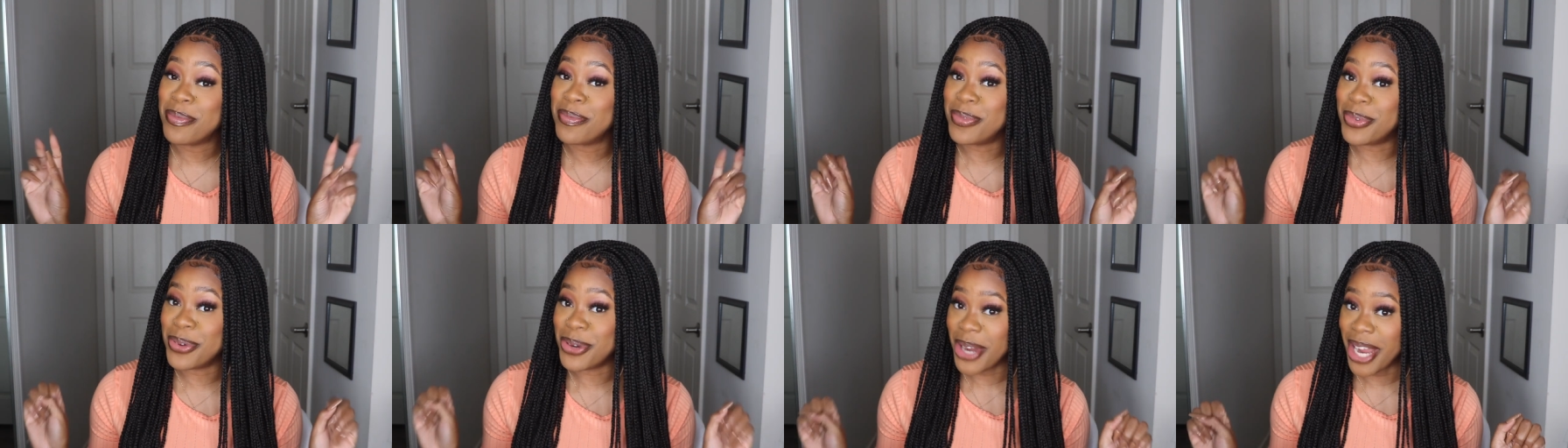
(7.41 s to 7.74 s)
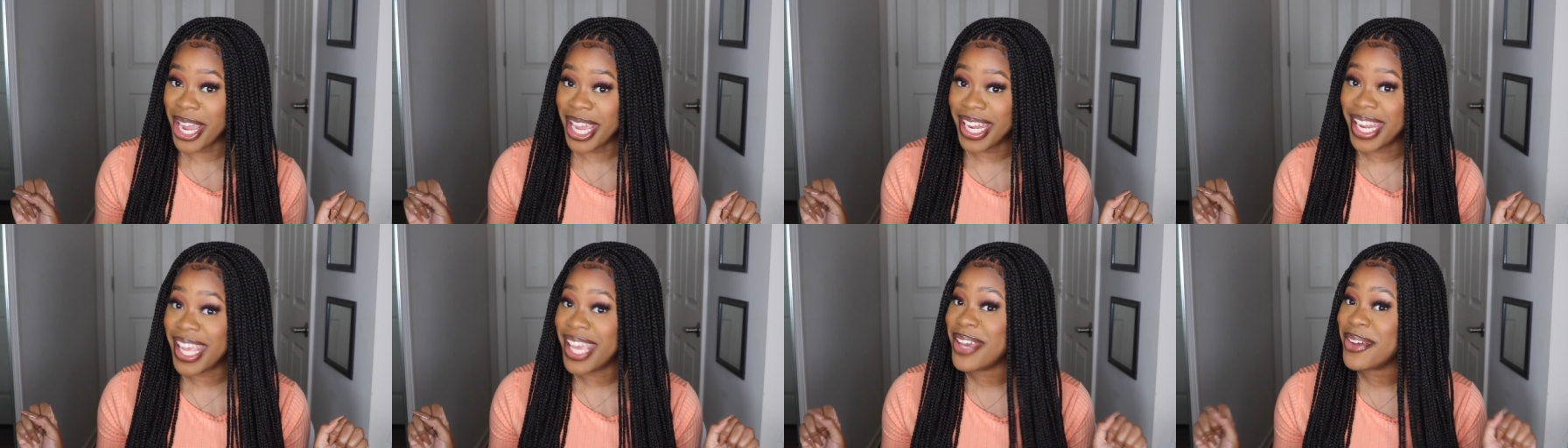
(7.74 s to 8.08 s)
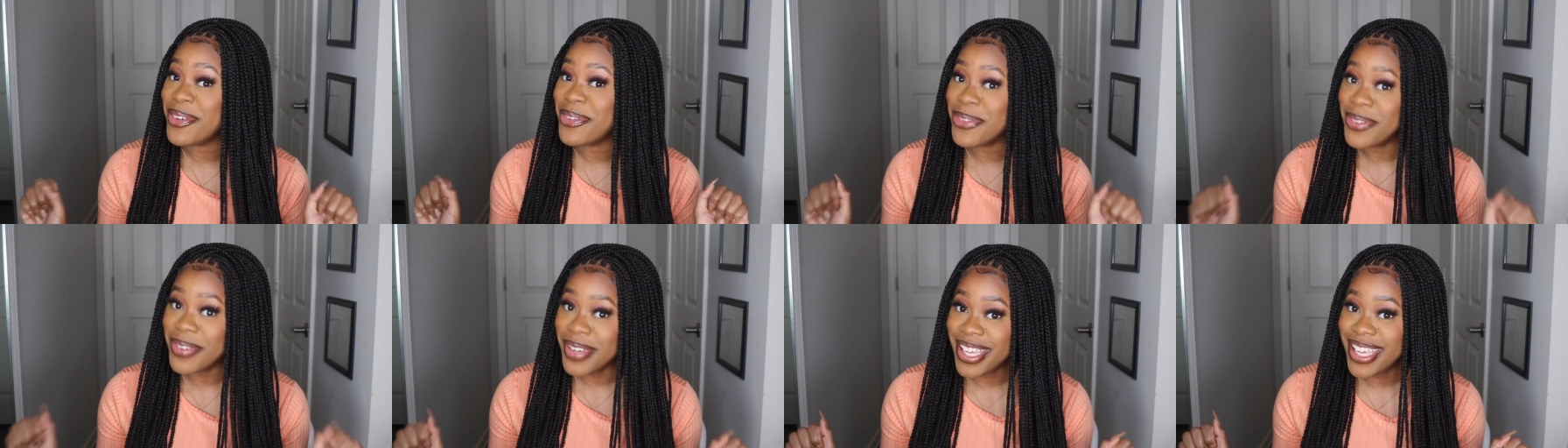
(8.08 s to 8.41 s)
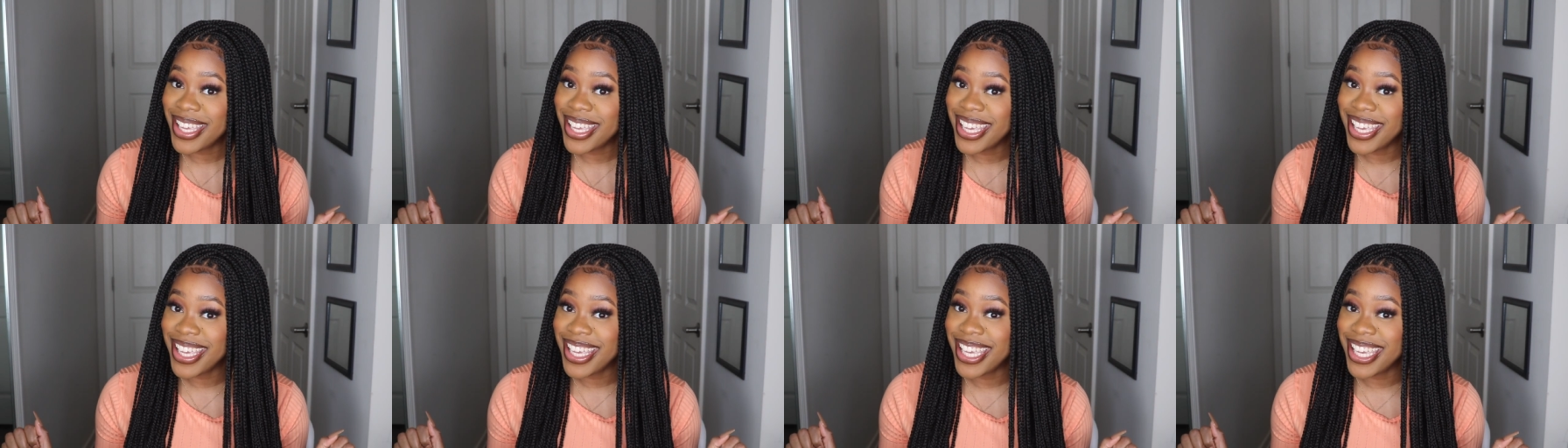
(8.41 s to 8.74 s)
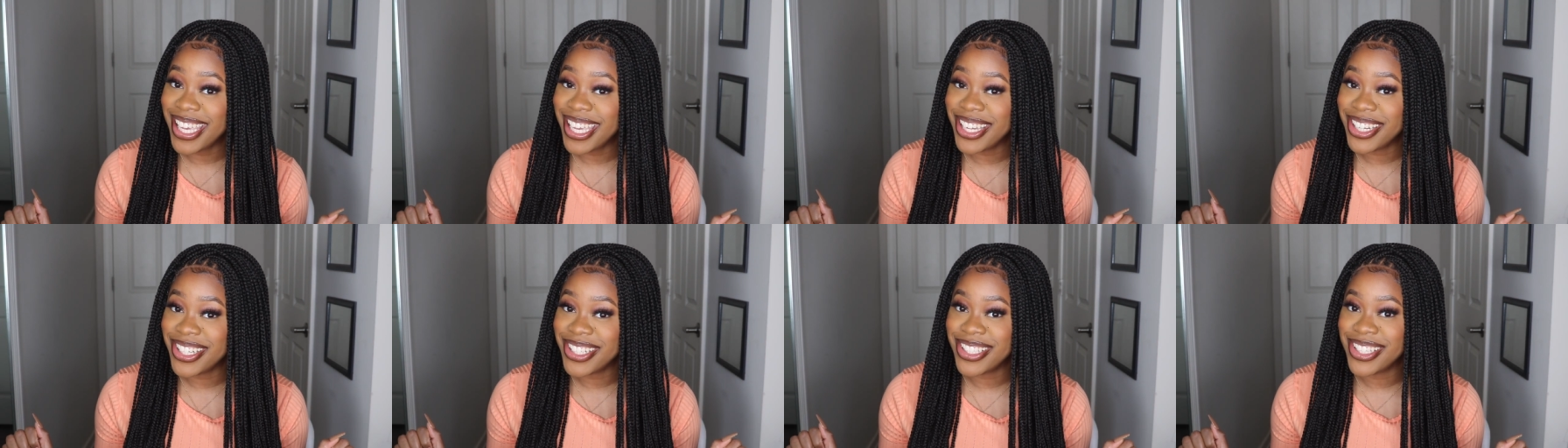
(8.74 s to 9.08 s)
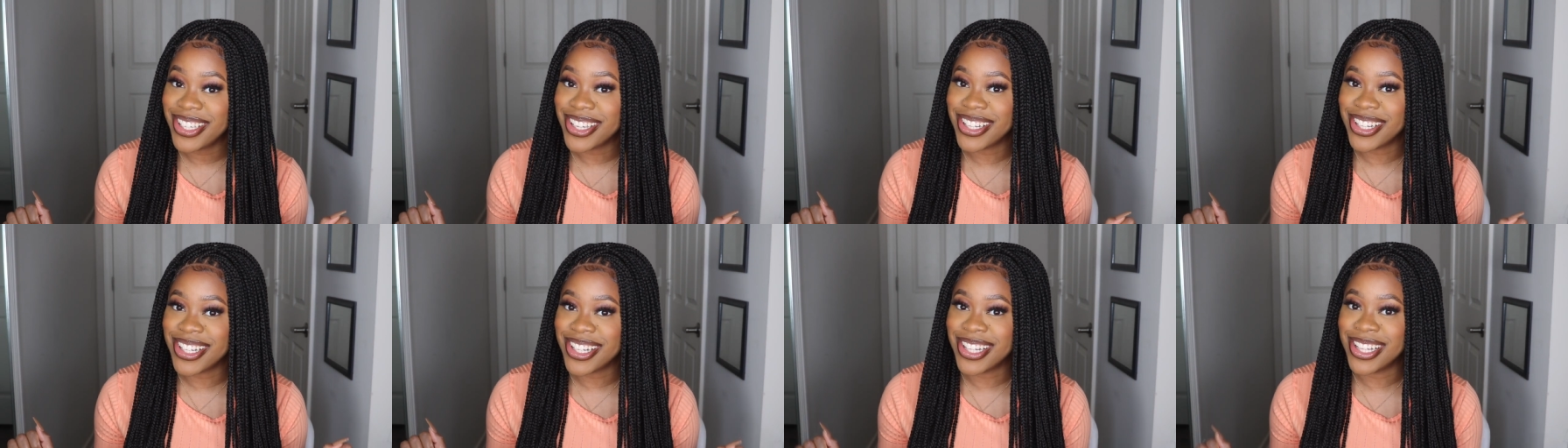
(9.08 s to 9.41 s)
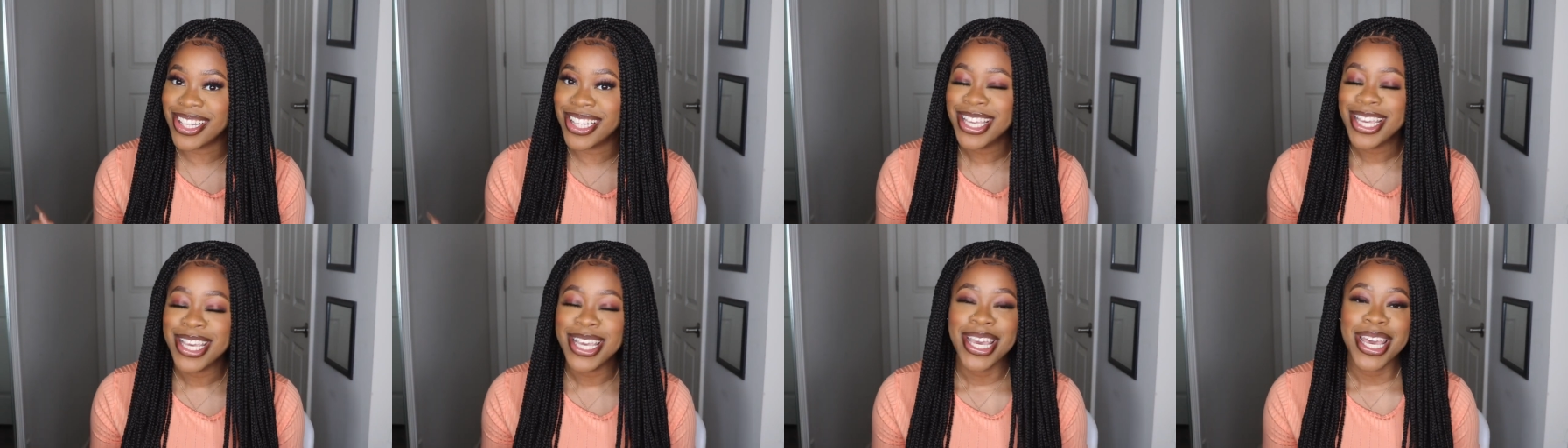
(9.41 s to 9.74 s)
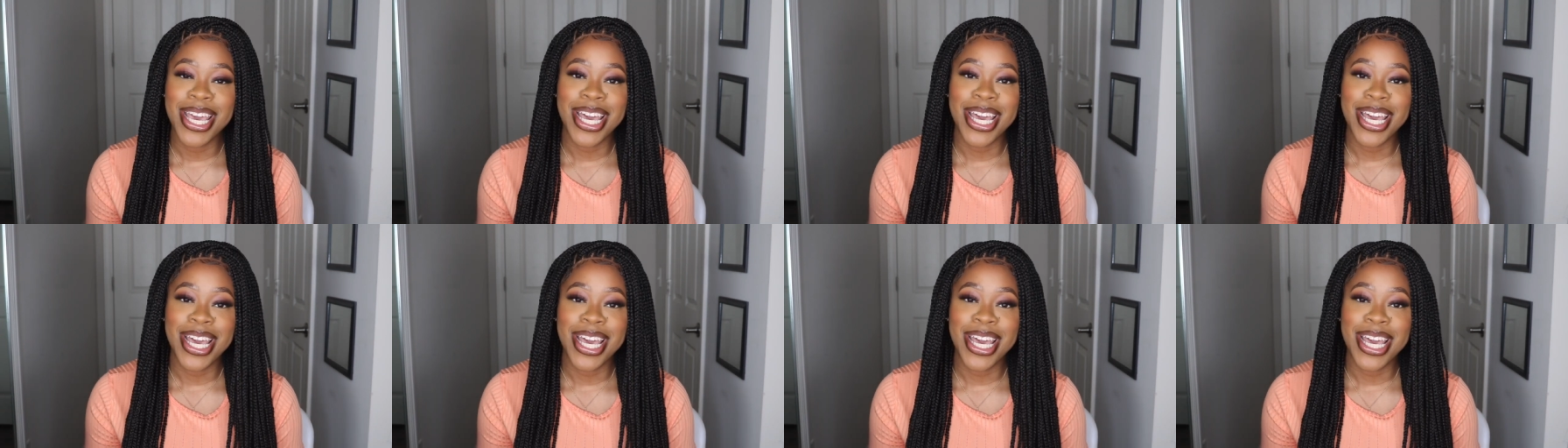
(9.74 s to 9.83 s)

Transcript: braided wig here, y'all.